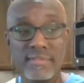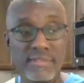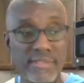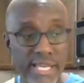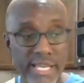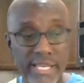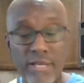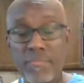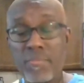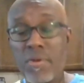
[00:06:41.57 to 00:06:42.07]

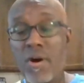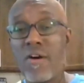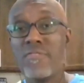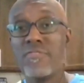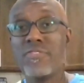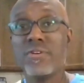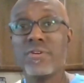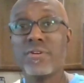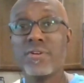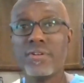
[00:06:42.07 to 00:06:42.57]
Take them
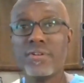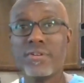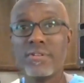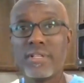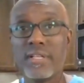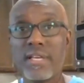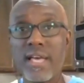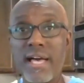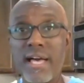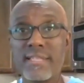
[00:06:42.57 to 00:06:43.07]
off
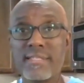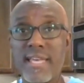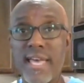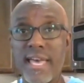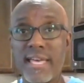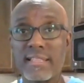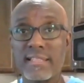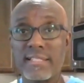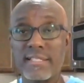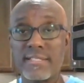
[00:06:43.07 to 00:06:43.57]
your
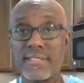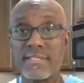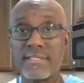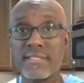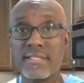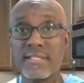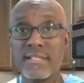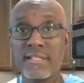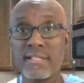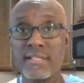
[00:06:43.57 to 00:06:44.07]
contact
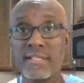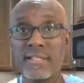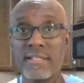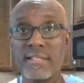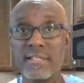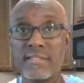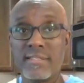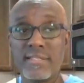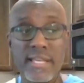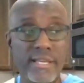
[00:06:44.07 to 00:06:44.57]
list.
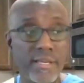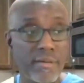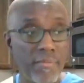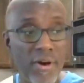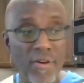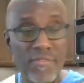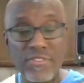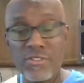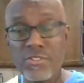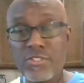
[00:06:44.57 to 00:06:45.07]
Take them
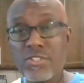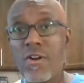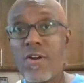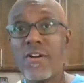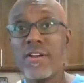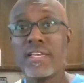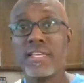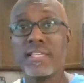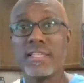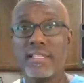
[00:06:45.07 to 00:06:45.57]
off your
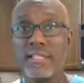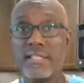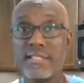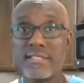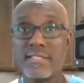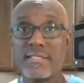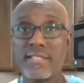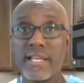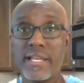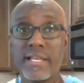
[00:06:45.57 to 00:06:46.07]
target
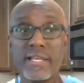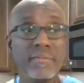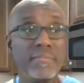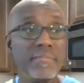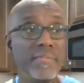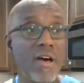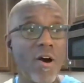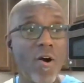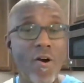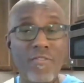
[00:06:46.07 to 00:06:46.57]
list. Take
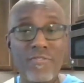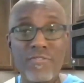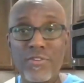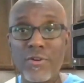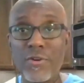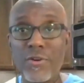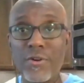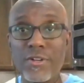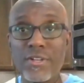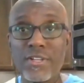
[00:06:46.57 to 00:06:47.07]
them off
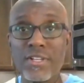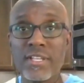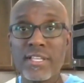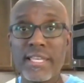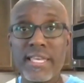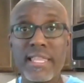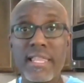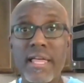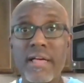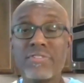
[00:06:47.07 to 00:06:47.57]
your
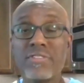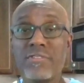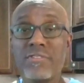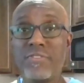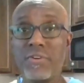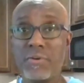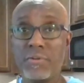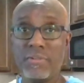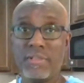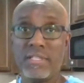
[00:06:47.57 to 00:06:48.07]
get out the
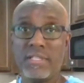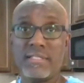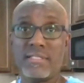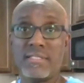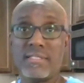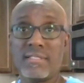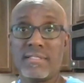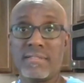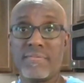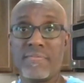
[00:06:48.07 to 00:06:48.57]
vote
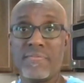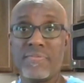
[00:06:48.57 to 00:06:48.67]
list.